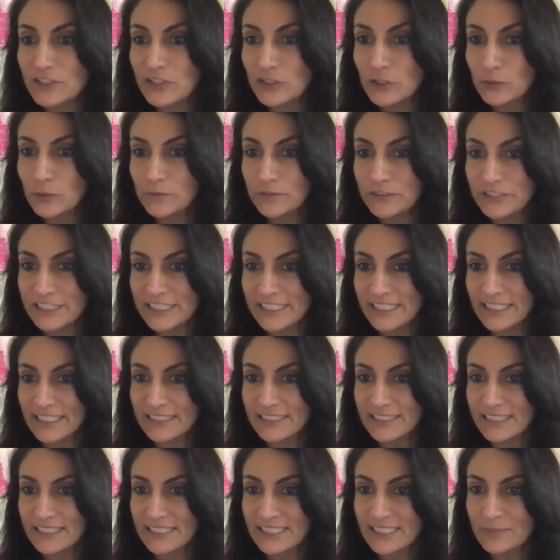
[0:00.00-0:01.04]
Zoom fatigue
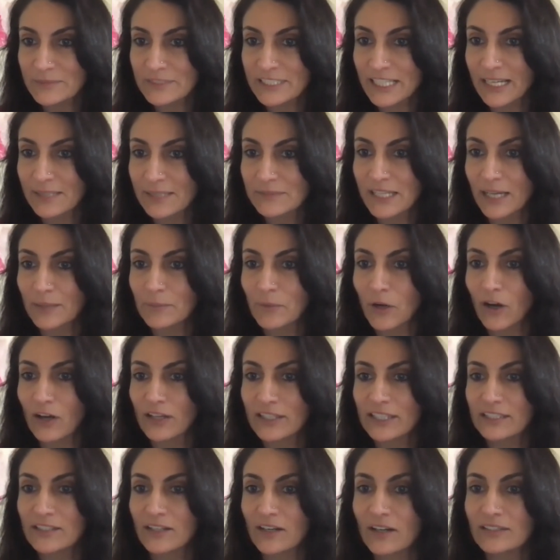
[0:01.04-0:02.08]
since sometimes I'm on
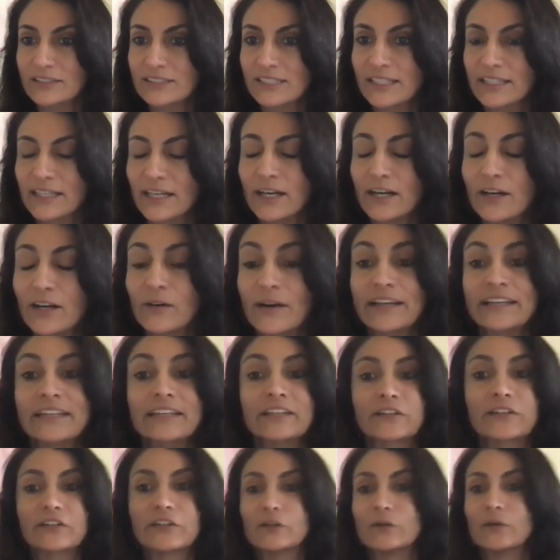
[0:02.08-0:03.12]
it all day? Oh, I
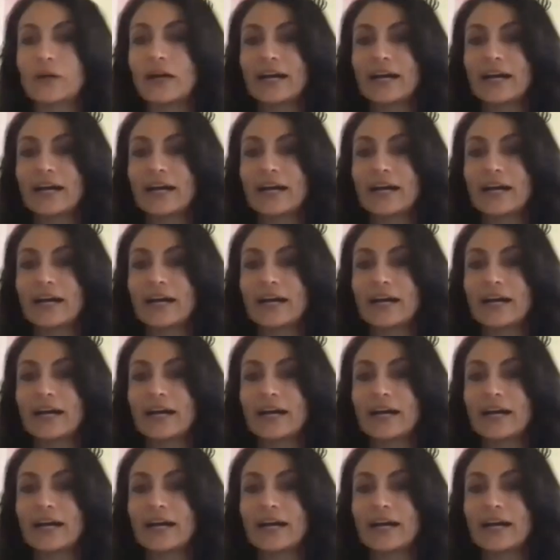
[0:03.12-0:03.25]
hear you.